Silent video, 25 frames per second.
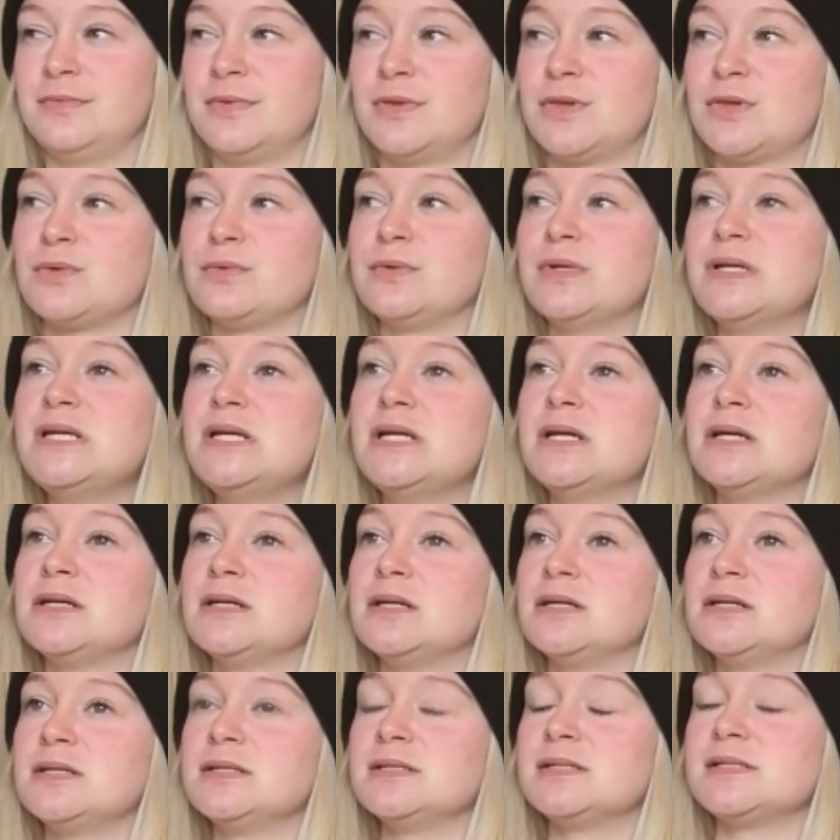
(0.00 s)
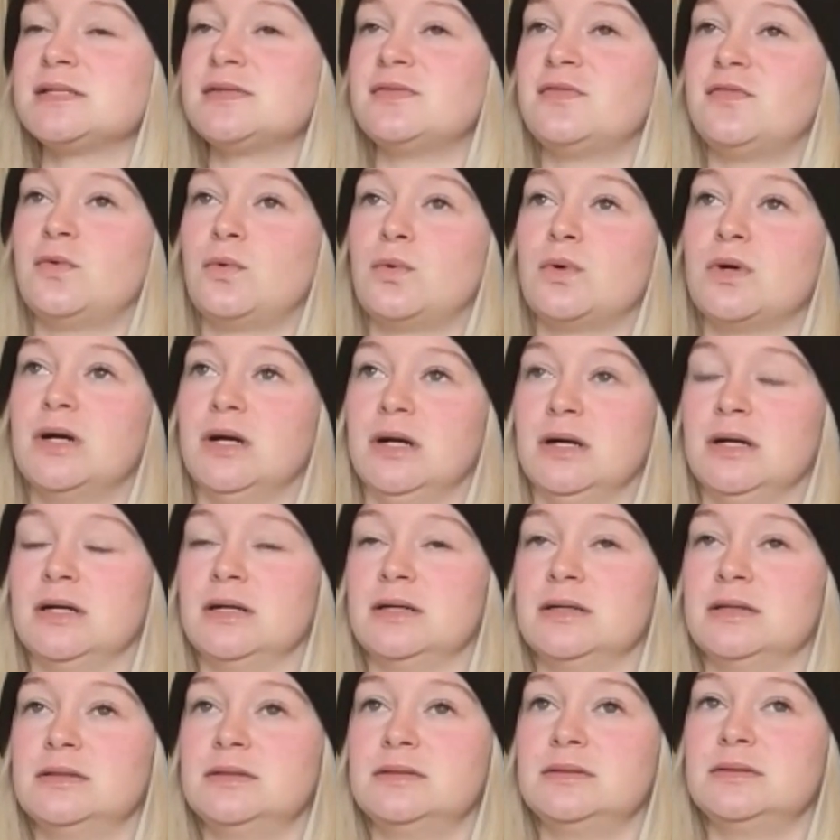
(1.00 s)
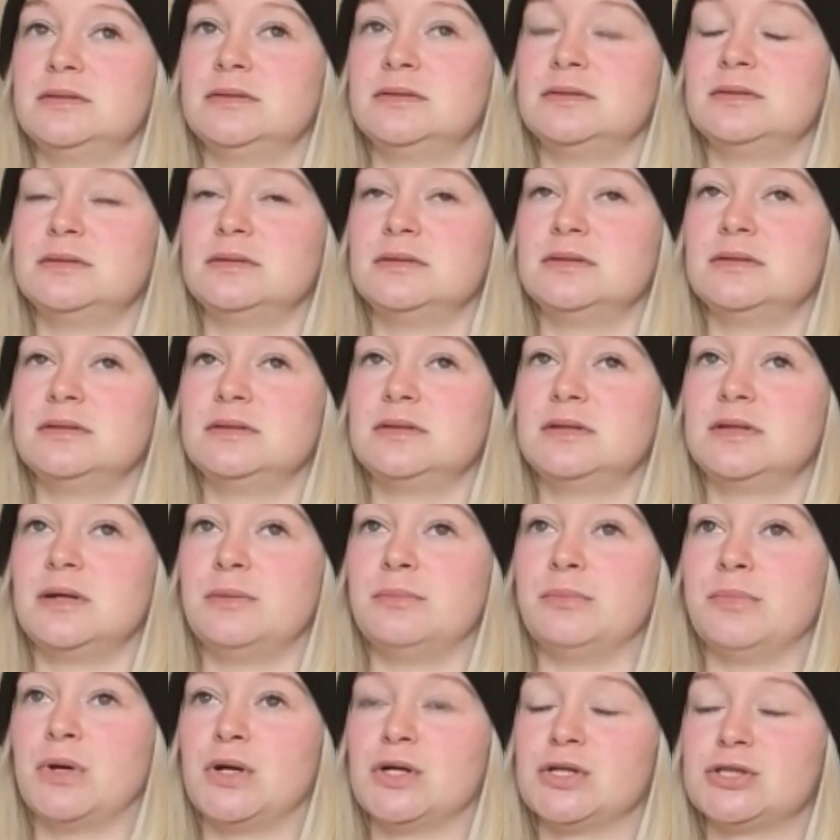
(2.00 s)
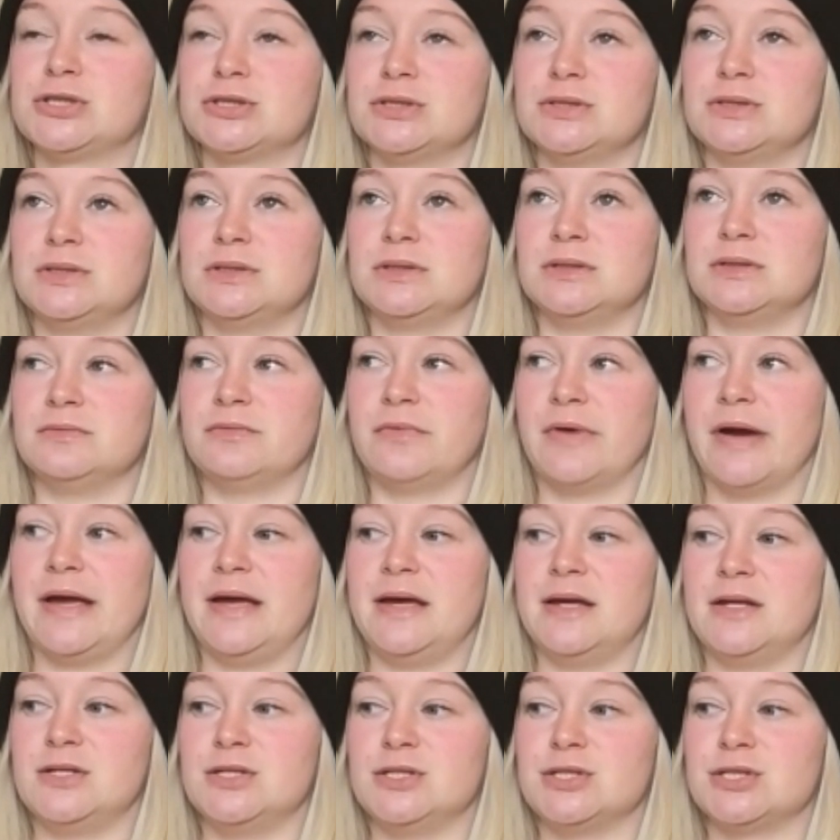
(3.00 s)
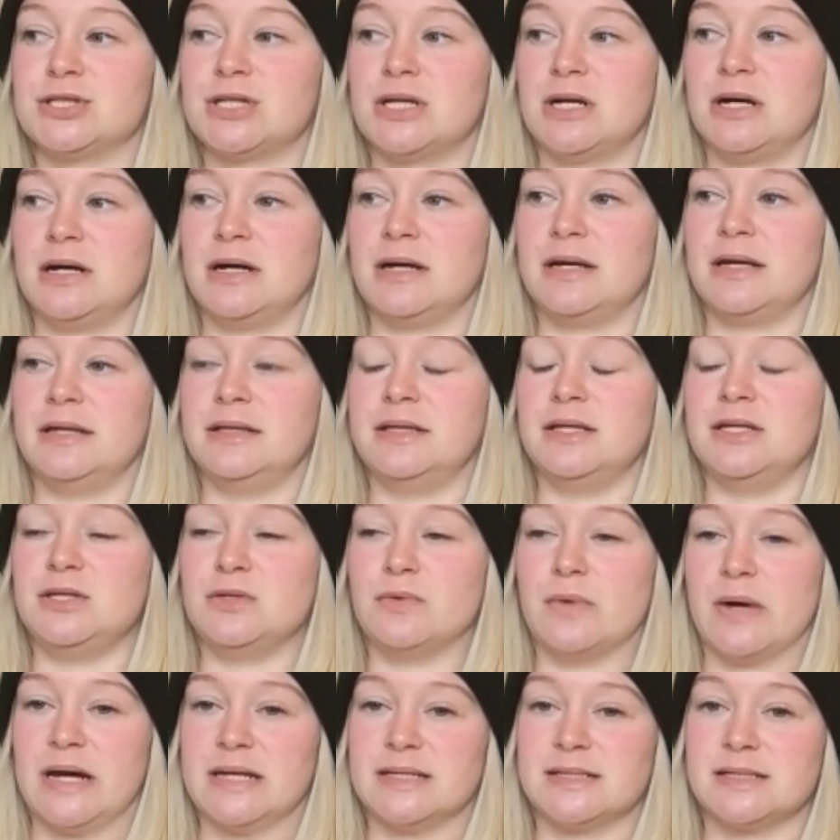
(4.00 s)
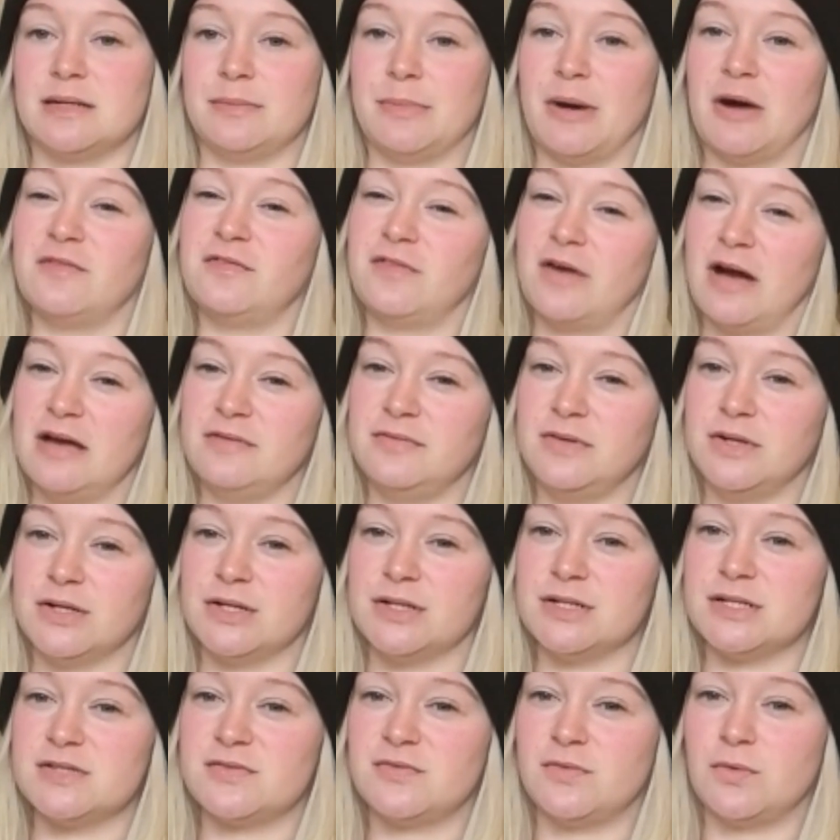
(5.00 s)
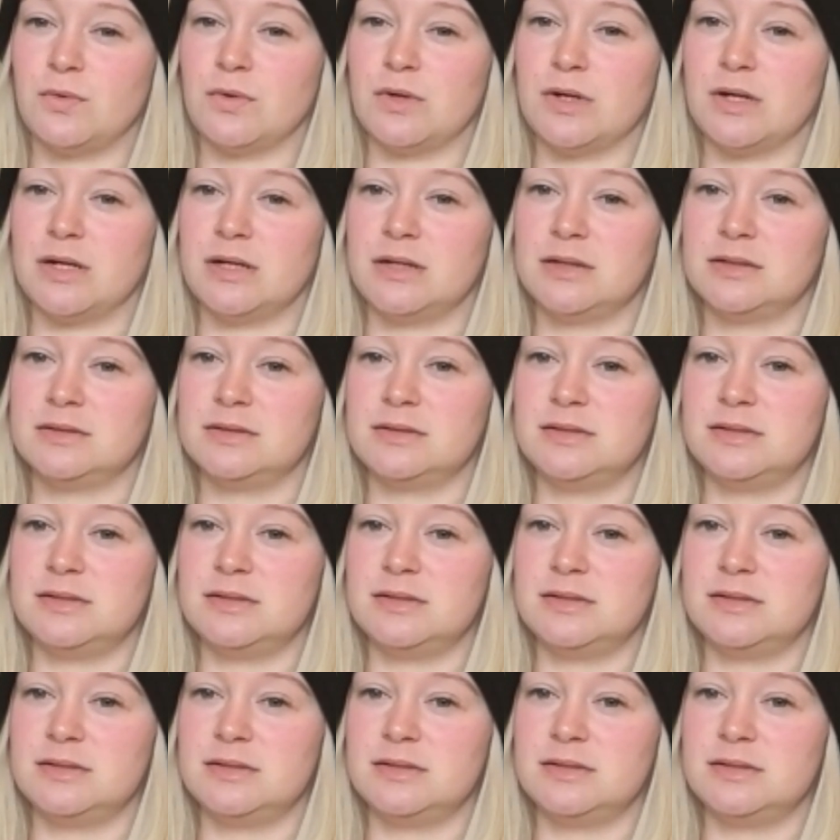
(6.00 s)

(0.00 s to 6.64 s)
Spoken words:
3 years for commercial range in the US and about 5 years for